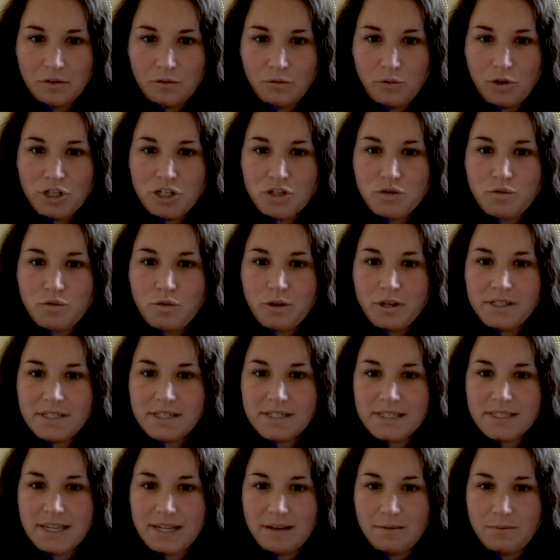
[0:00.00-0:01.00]
which ones
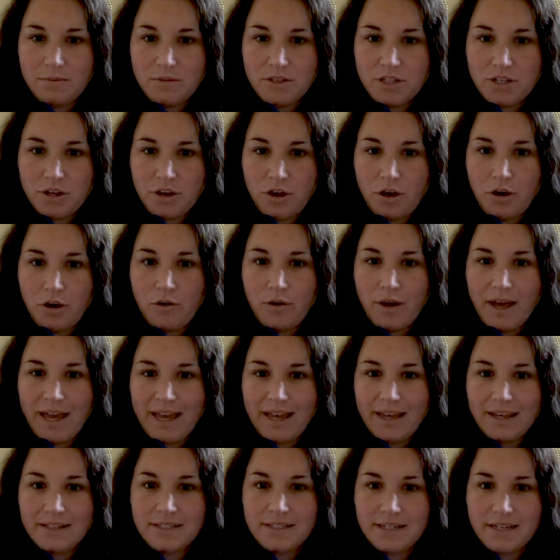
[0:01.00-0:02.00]
seem to go
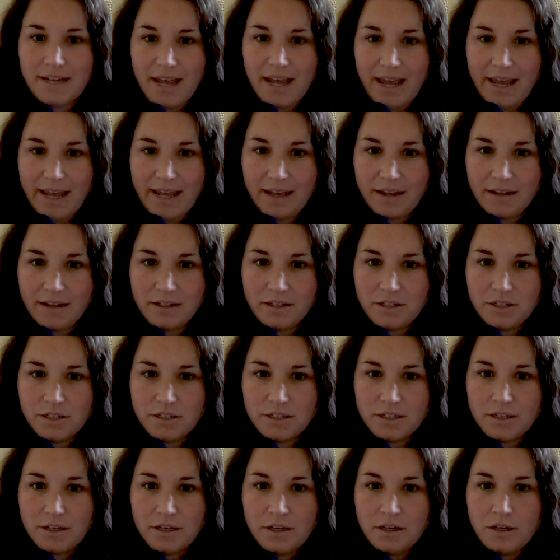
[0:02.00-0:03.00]
hand in
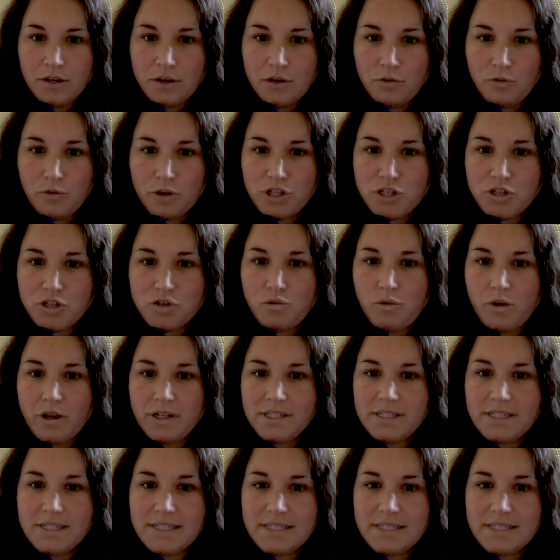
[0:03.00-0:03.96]
hand? Which ones